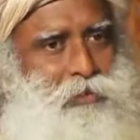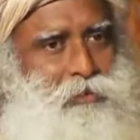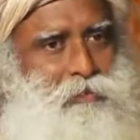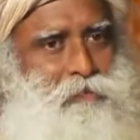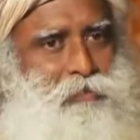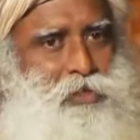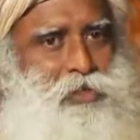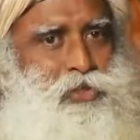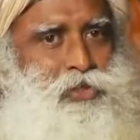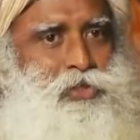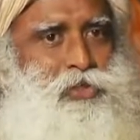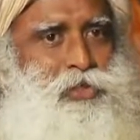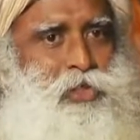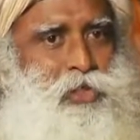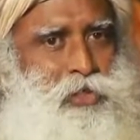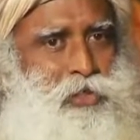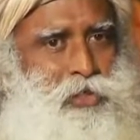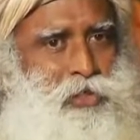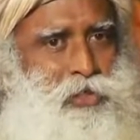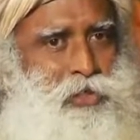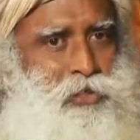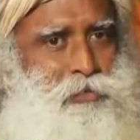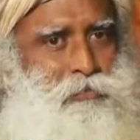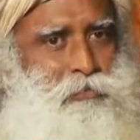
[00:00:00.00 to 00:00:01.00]
which
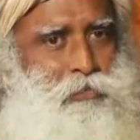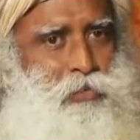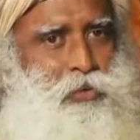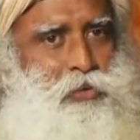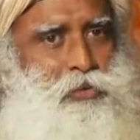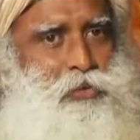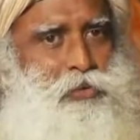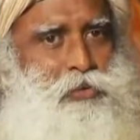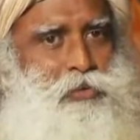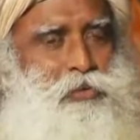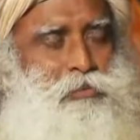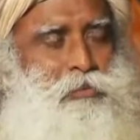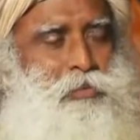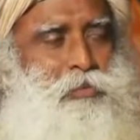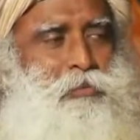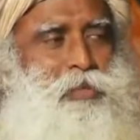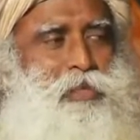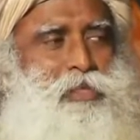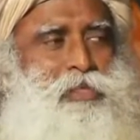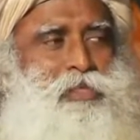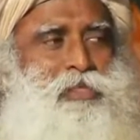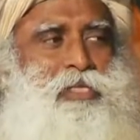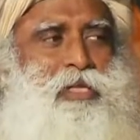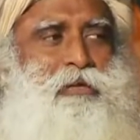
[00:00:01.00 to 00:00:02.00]
generally most human
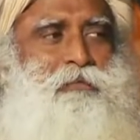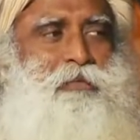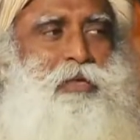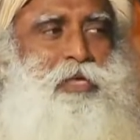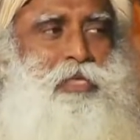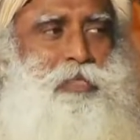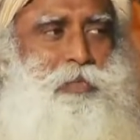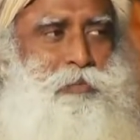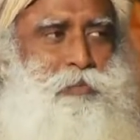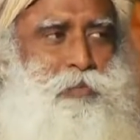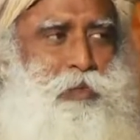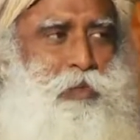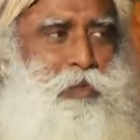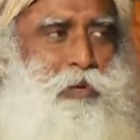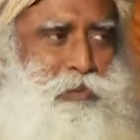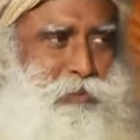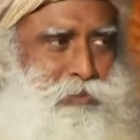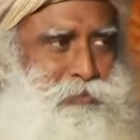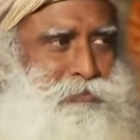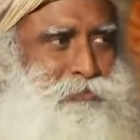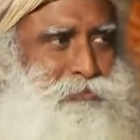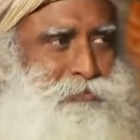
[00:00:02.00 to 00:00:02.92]
beings never explore.